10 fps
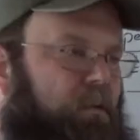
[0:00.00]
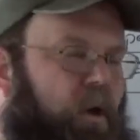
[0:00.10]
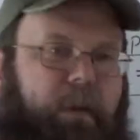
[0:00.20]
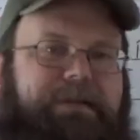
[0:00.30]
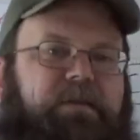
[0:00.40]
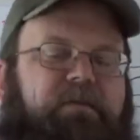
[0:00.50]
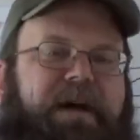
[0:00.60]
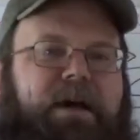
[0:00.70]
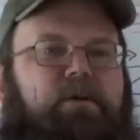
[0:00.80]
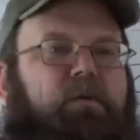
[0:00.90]
No, that's the
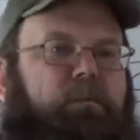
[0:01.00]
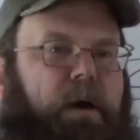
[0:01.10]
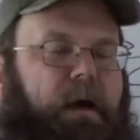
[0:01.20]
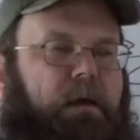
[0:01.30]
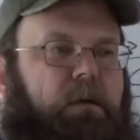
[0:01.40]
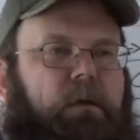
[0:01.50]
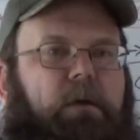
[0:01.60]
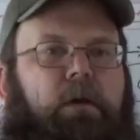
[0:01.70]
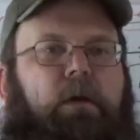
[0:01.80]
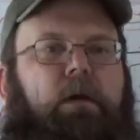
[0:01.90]
value of pi.
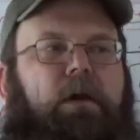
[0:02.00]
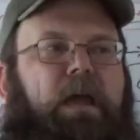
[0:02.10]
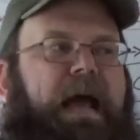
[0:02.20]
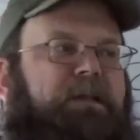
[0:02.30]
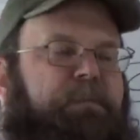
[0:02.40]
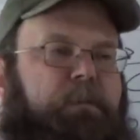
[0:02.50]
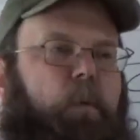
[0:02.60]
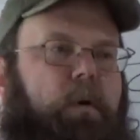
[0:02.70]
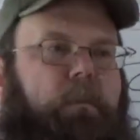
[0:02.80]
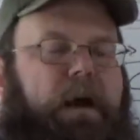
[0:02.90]
Ask people
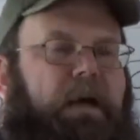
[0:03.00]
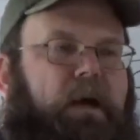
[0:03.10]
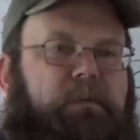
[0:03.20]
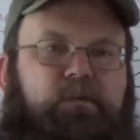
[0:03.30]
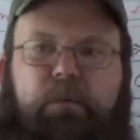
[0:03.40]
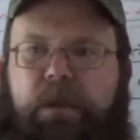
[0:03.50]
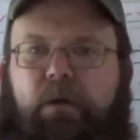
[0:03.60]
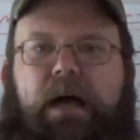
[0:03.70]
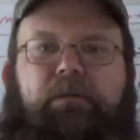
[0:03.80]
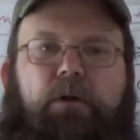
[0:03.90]
where pi comes from, they
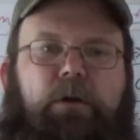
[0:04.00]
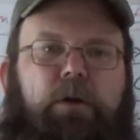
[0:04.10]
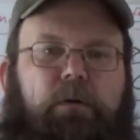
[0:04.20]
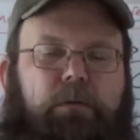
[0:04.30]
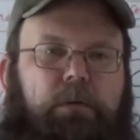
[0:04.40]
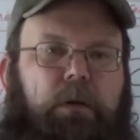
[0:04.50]
don't have a clue.